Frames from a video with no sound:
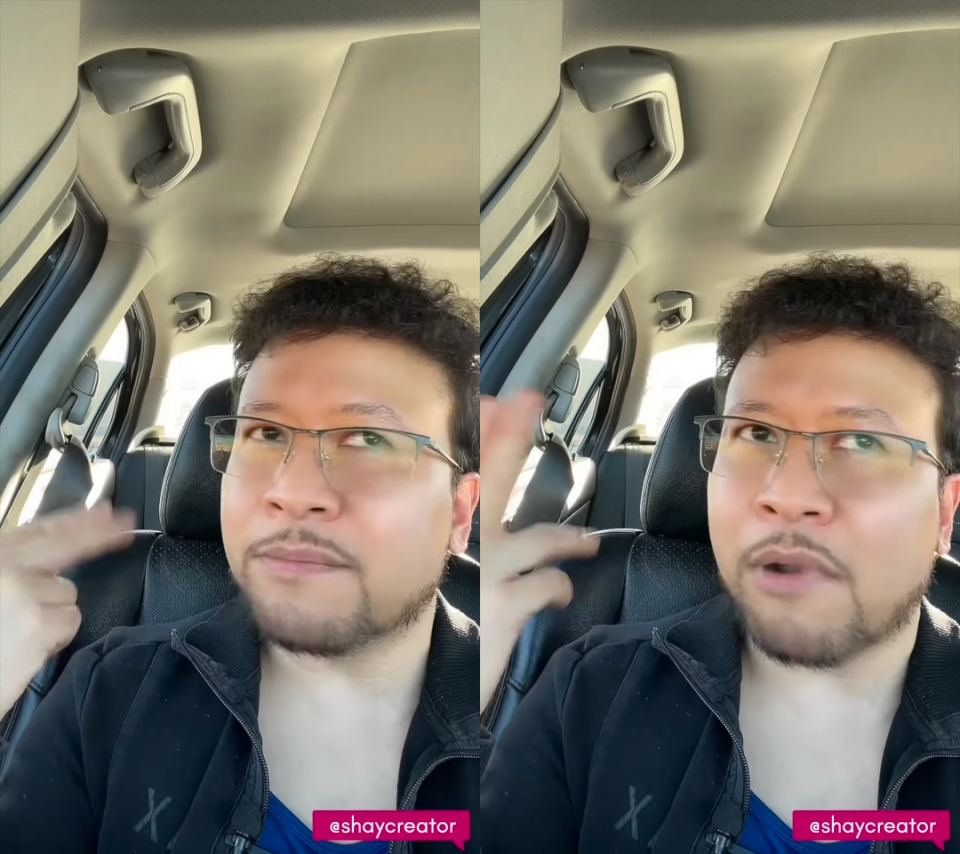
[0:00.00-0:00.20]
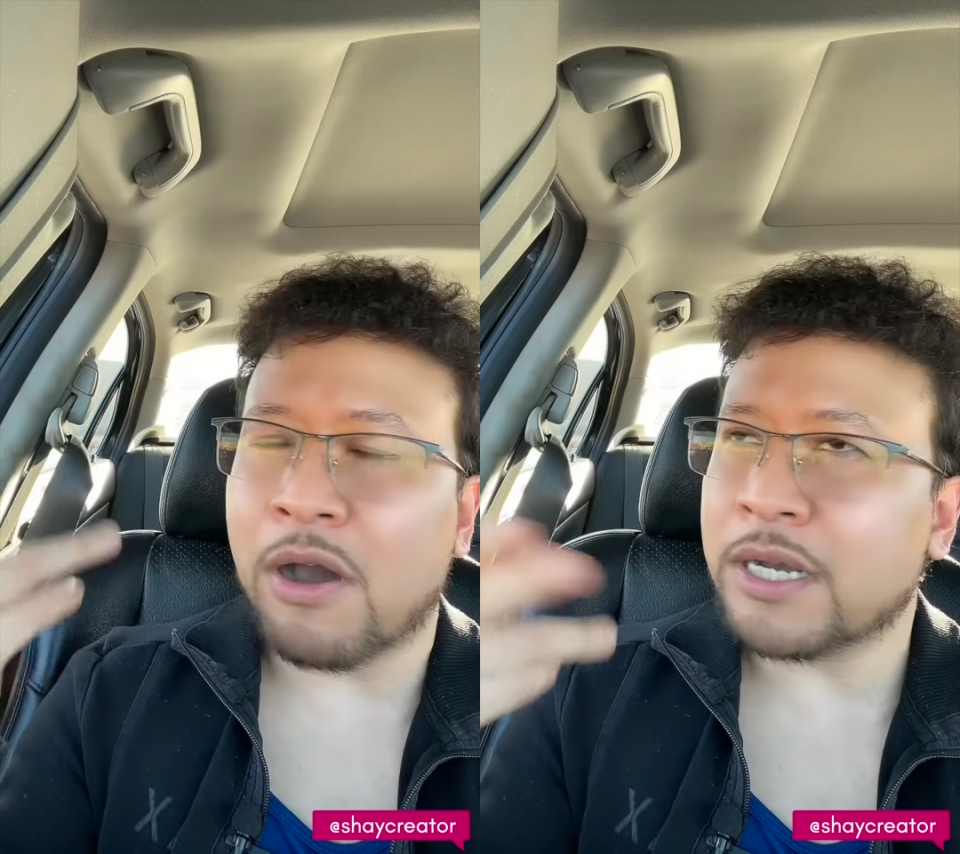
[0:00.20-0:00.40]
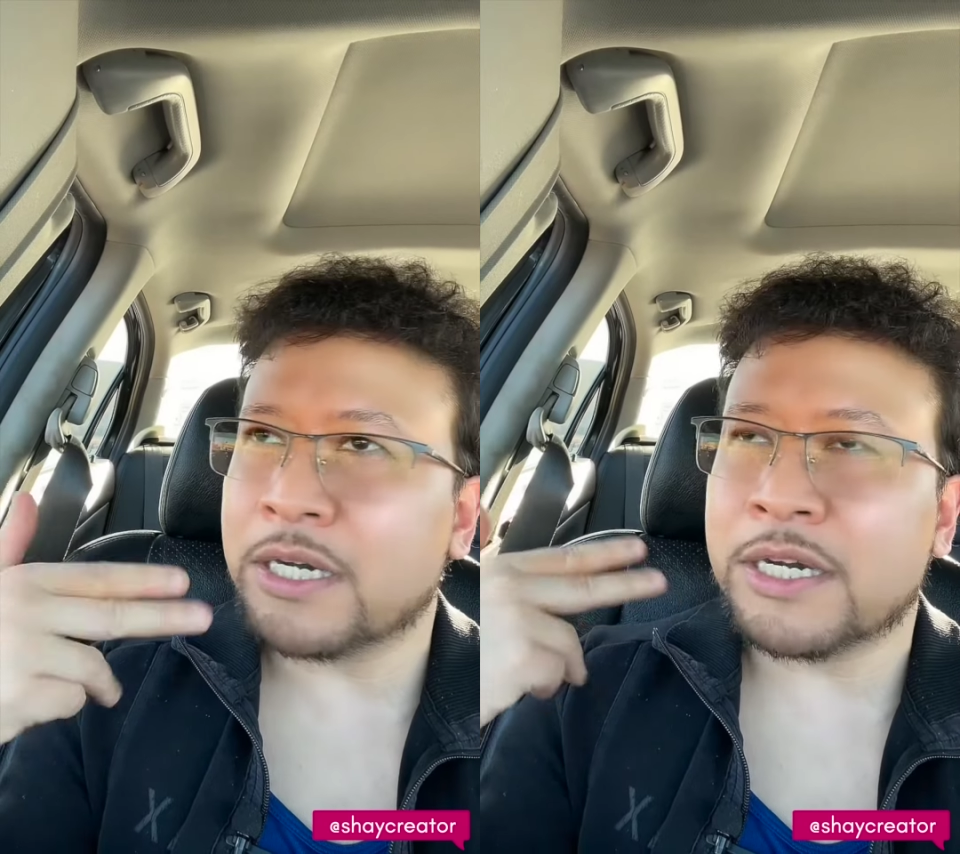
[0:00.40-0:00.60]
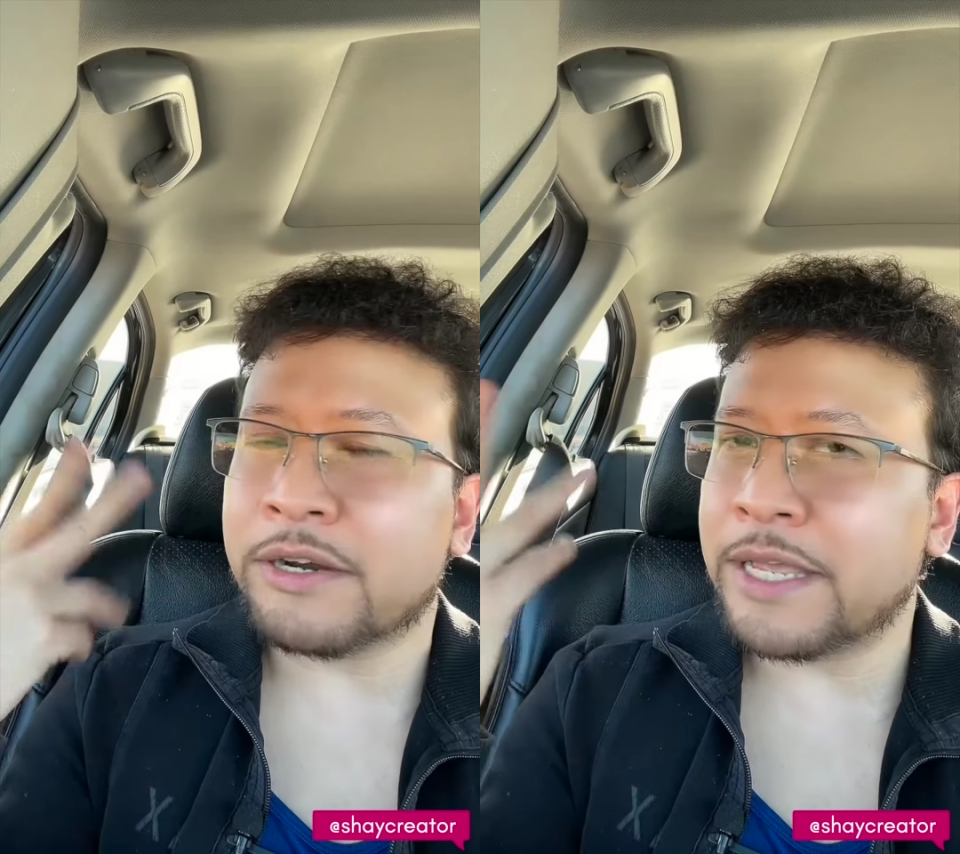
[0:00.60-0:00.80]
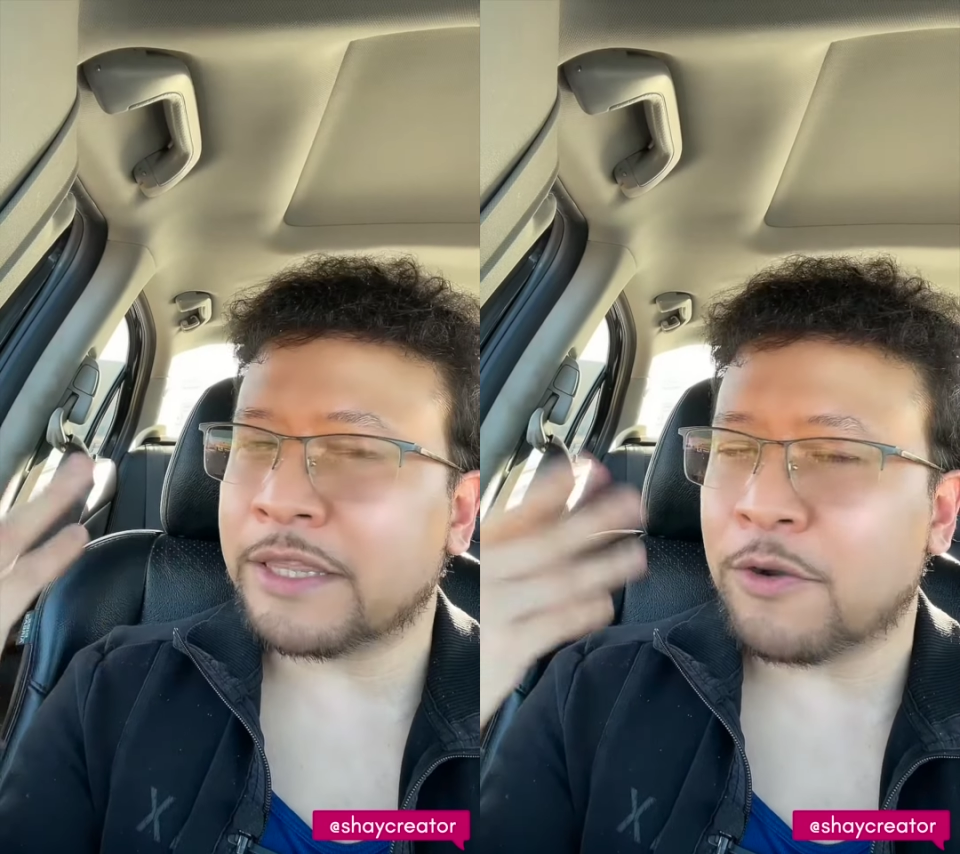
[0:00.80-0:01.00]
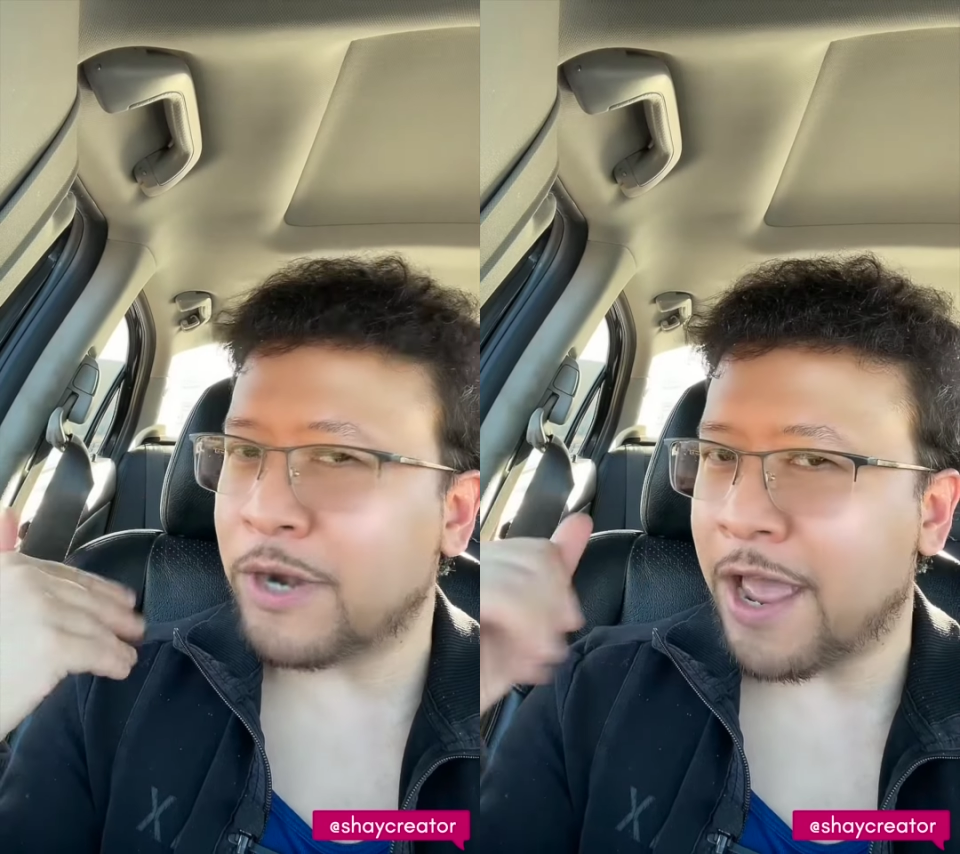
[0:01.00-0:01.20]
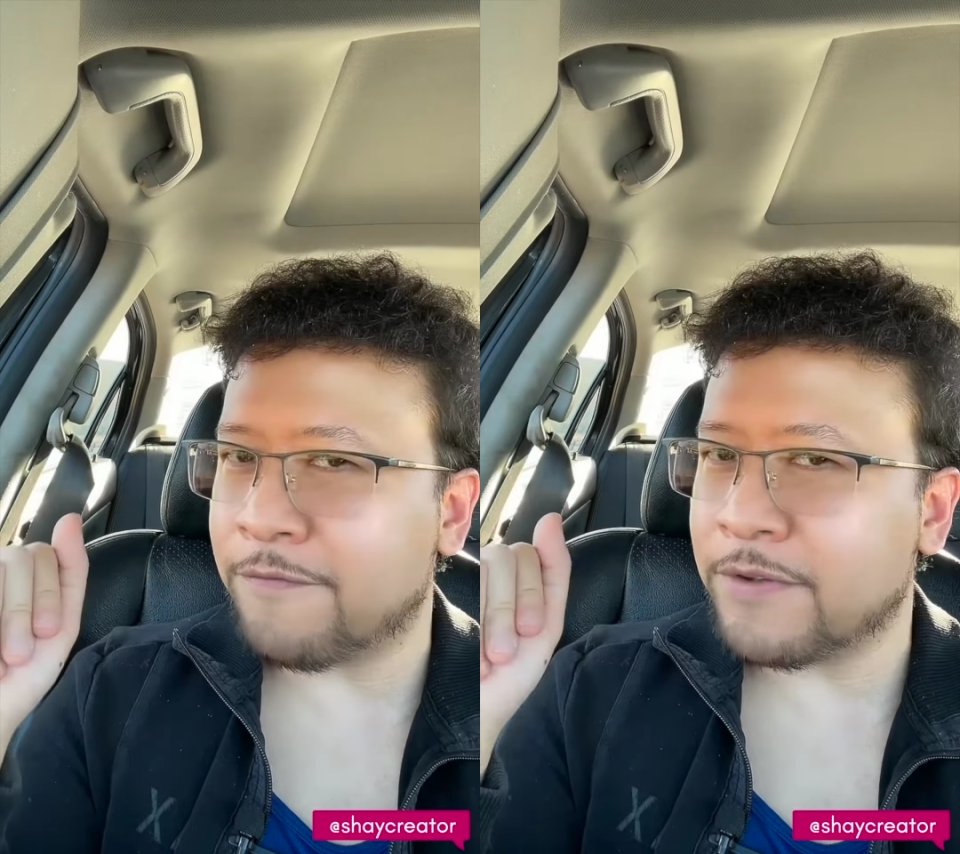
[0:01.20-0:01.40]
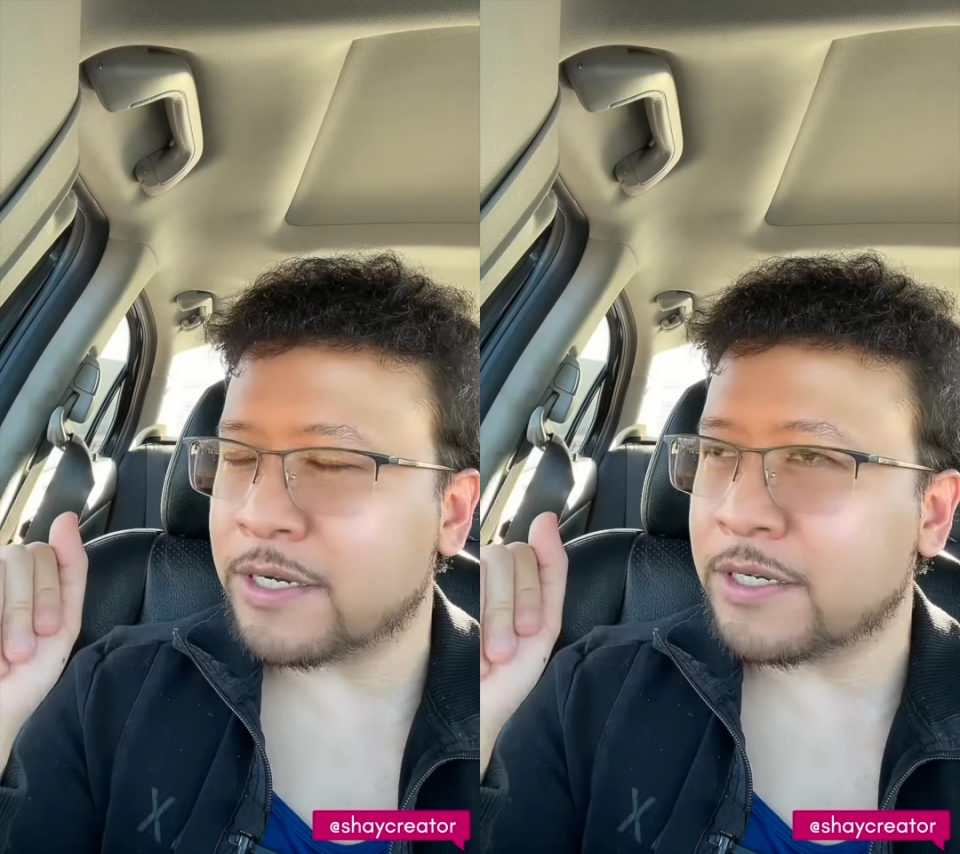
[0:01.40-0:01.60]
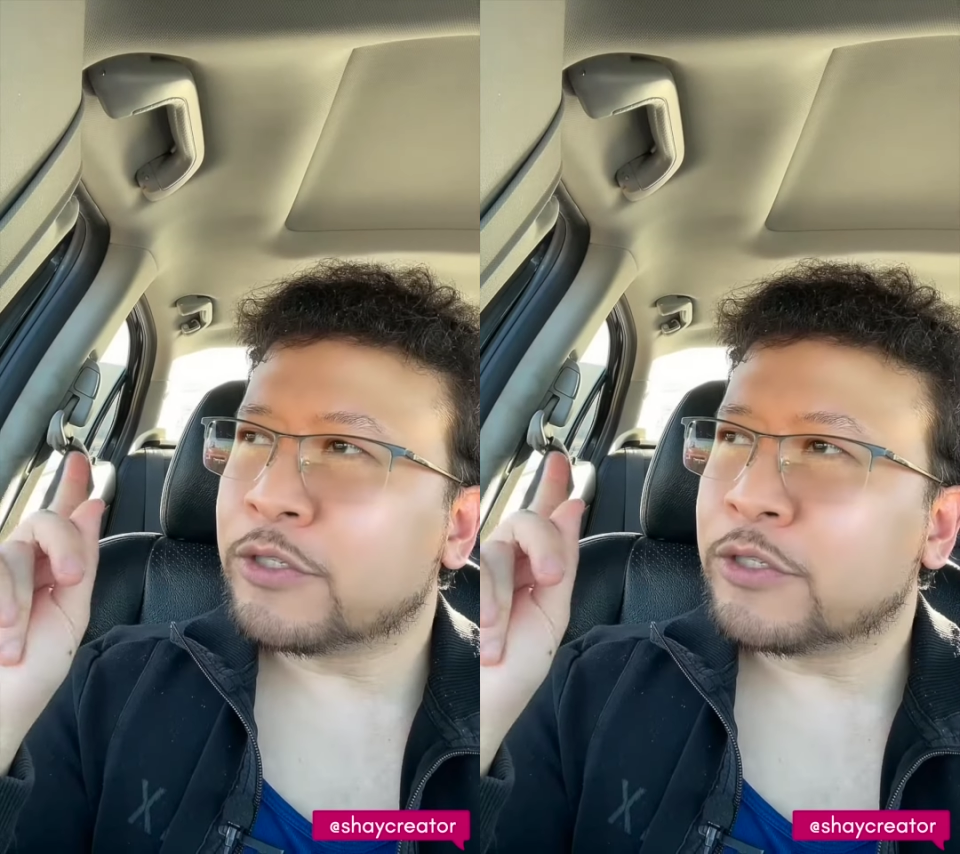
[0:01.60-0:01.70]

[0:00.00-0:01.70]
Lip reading: blogger, creator, whatever,